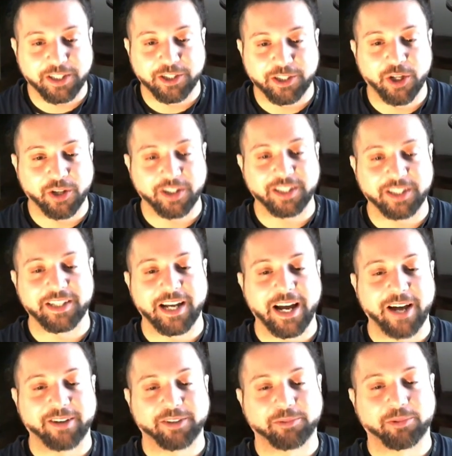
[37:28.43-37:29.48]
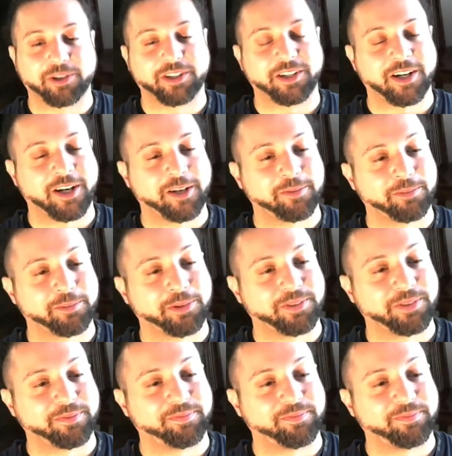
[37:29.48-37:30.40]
chunk it down and whatnot, but